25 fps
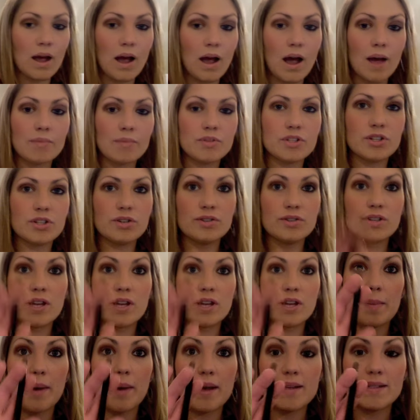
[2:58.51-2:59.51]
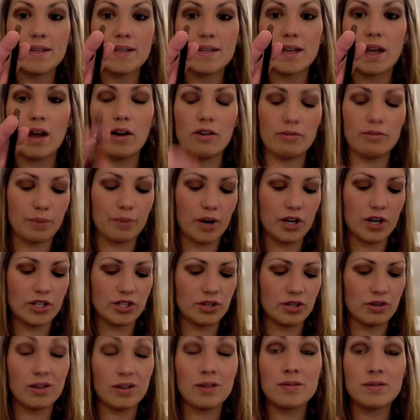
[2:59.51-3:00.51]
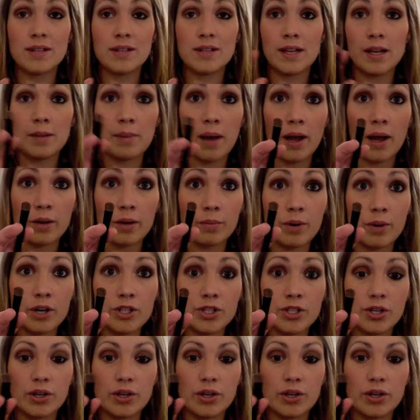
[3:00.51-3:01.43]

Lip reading: I'm just using a basic elf brush. You can use any powder brush. You